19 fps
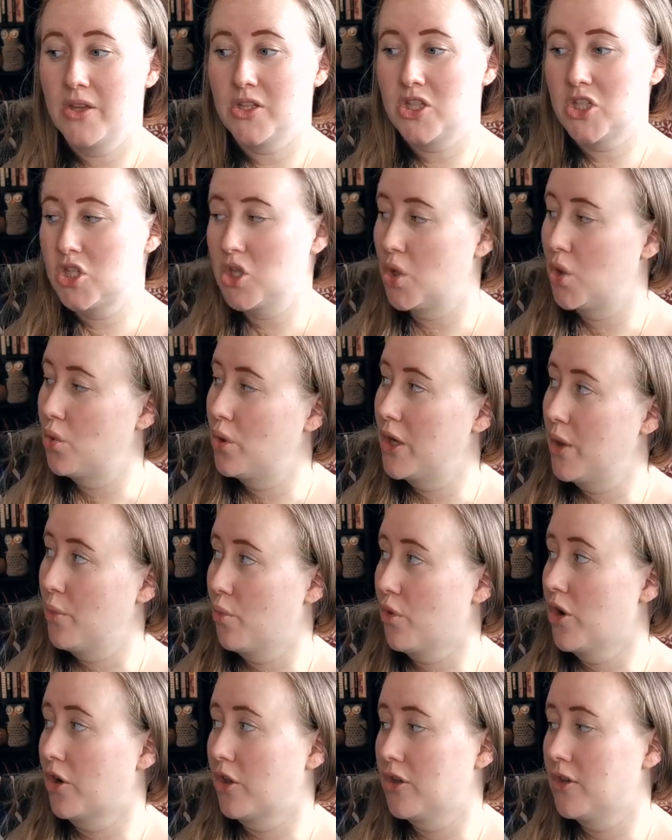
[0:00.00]
so it
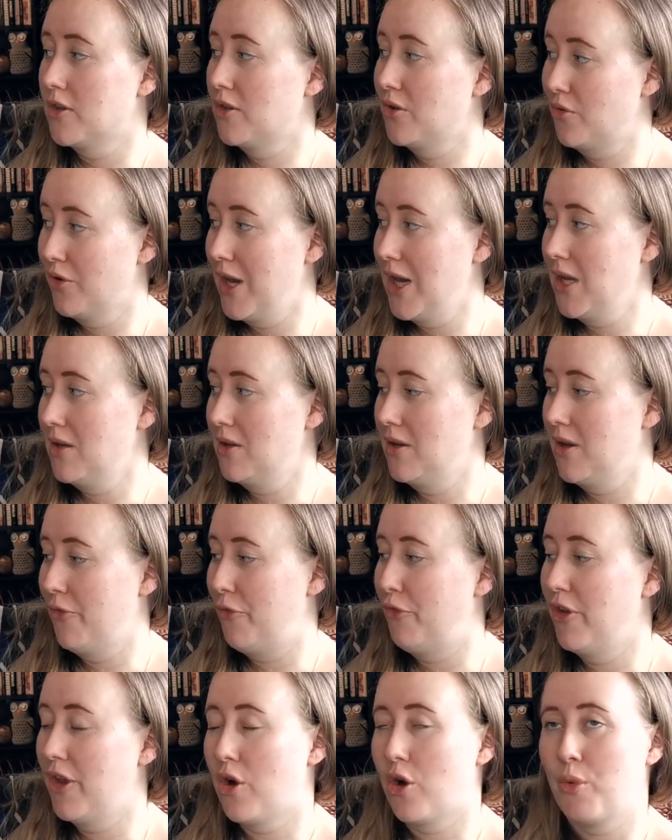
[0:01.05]
worked great. It
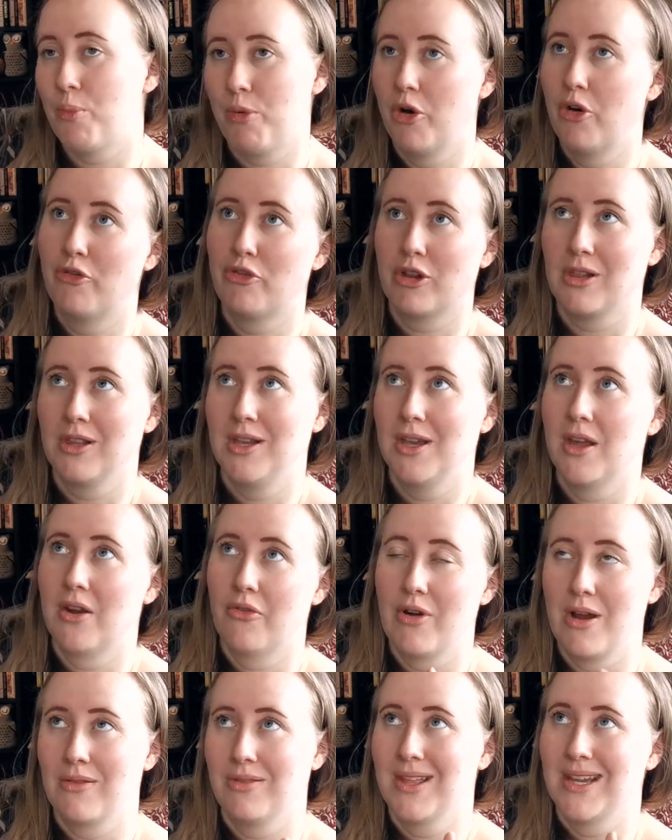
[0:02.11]
fit her perfectly at
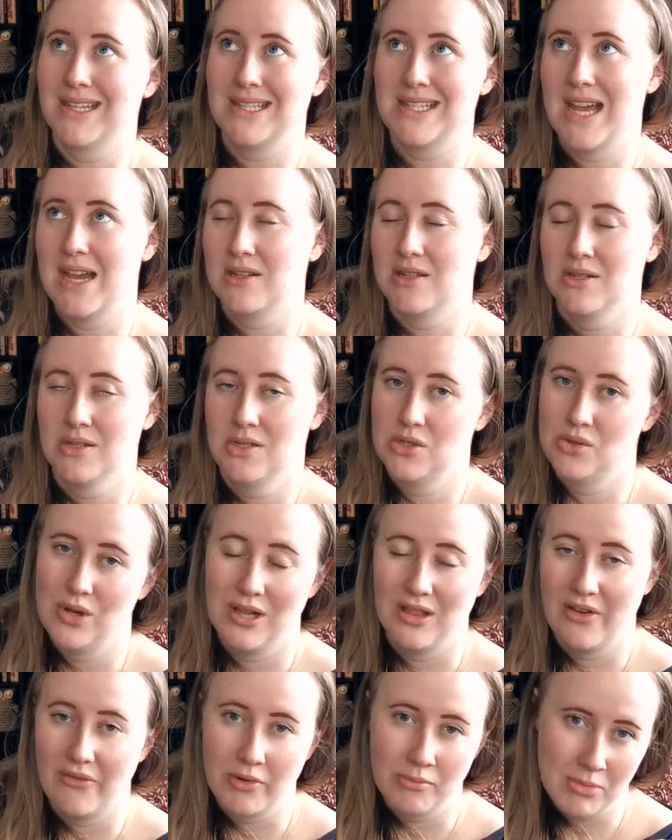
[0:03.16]
around like 10 to
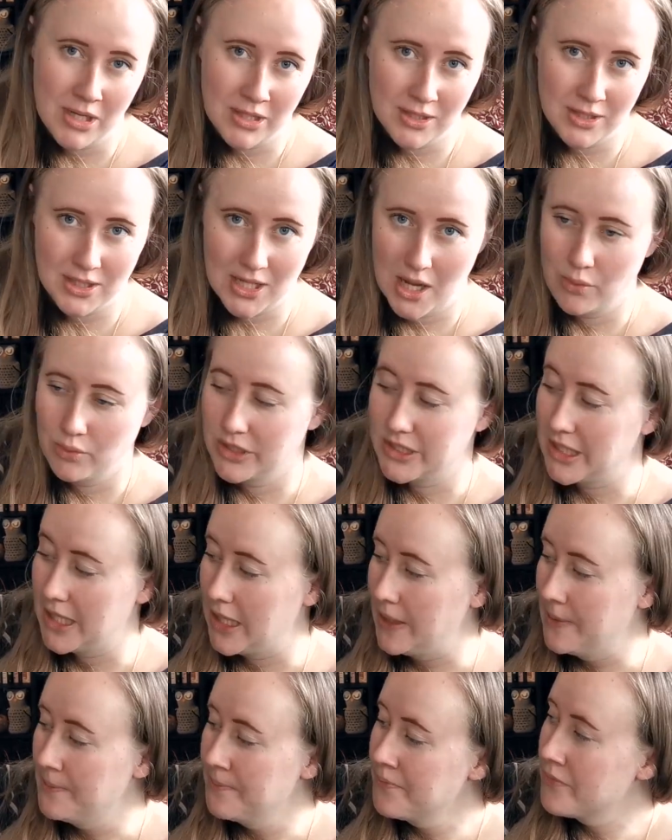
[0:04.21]
11 months, I would
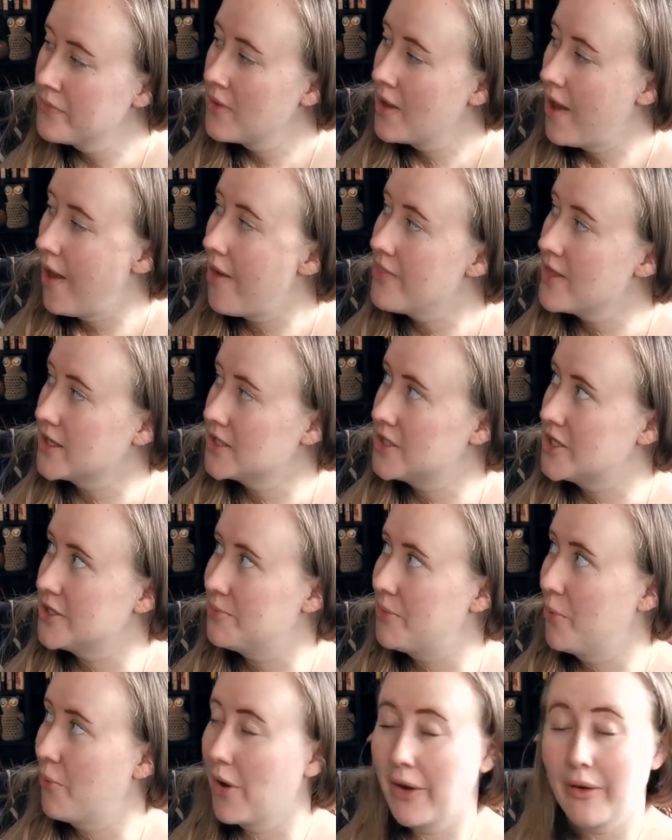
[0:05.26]
say. And then she's
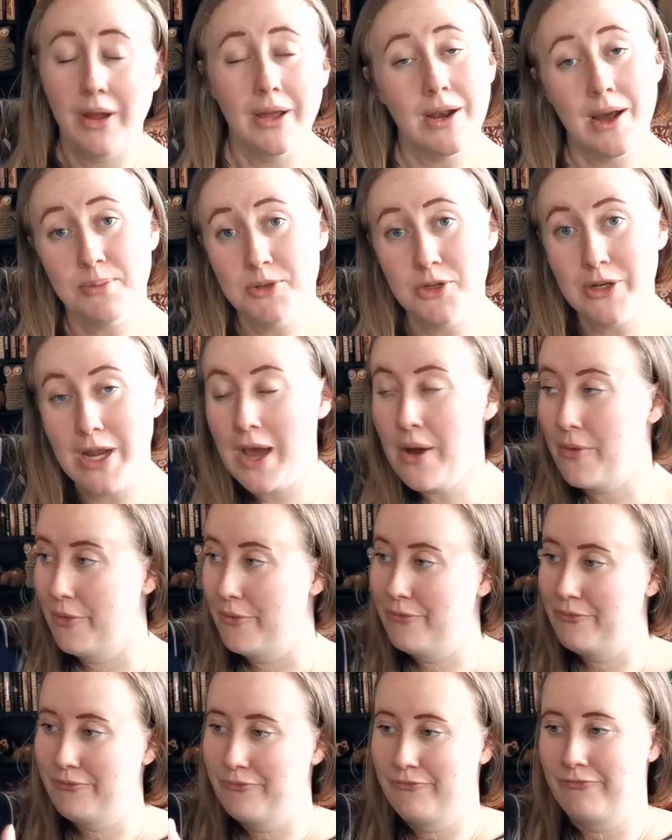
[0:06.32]
been wearing it up to
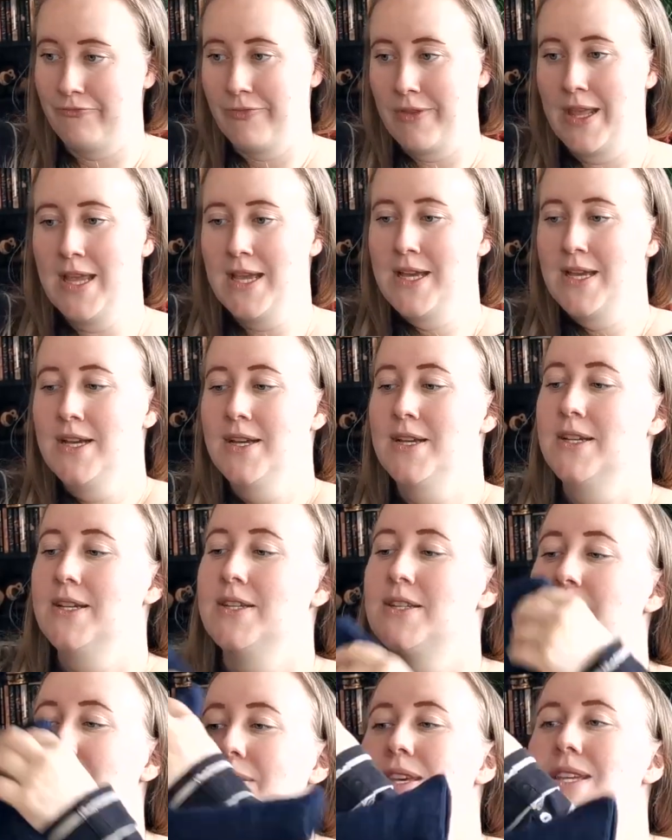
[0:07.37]
now.
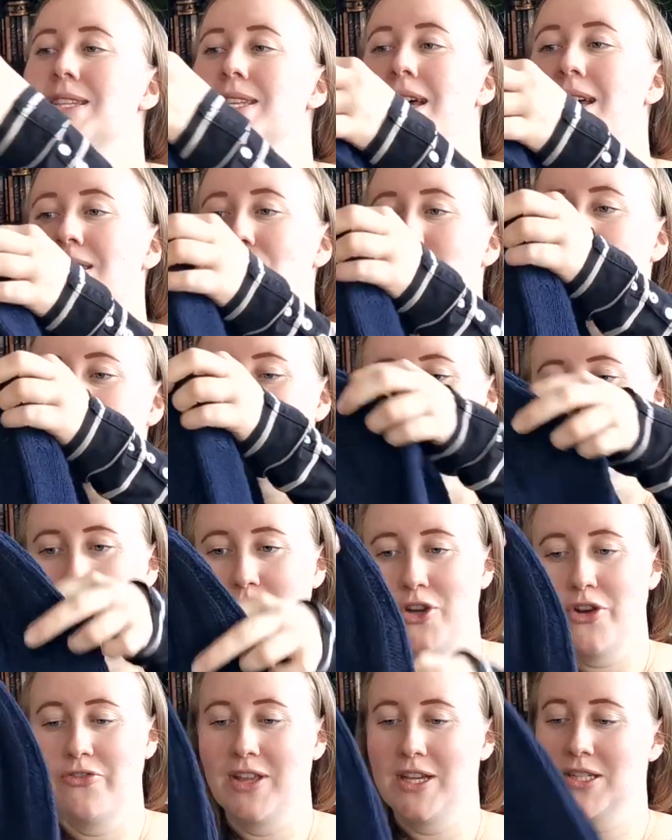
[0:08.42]
So this has also
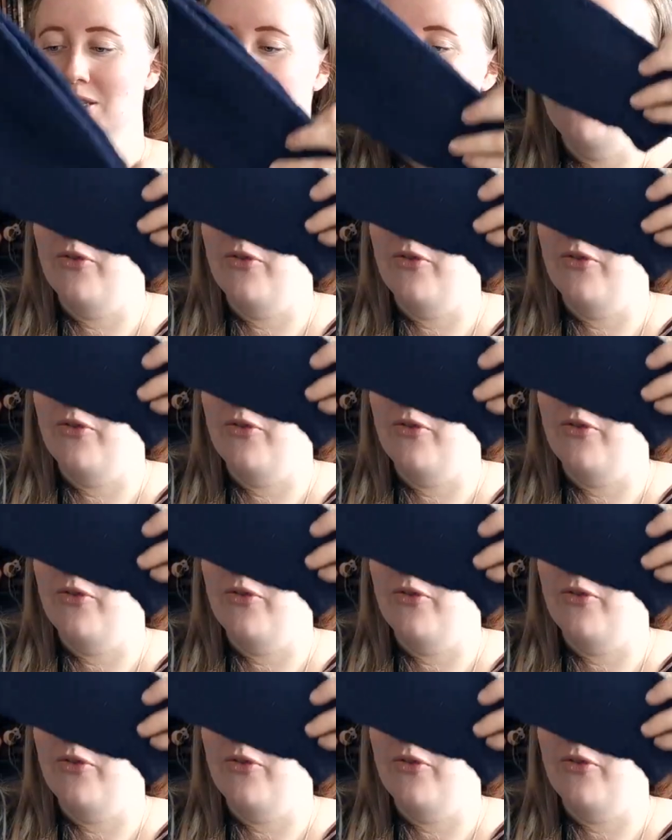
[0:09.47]
served us